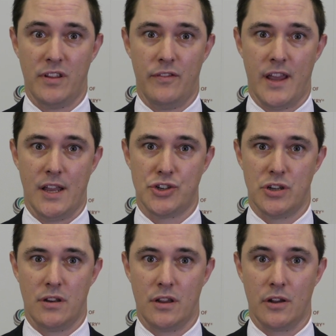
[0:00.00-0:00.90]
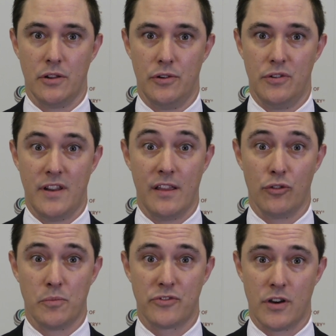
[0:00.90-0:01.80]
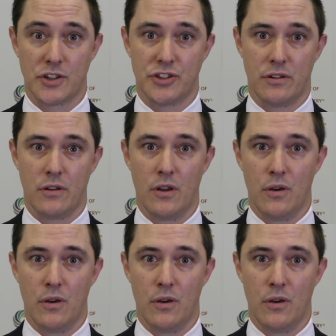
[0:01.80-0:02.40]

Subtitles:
deviation include nasal obstruction,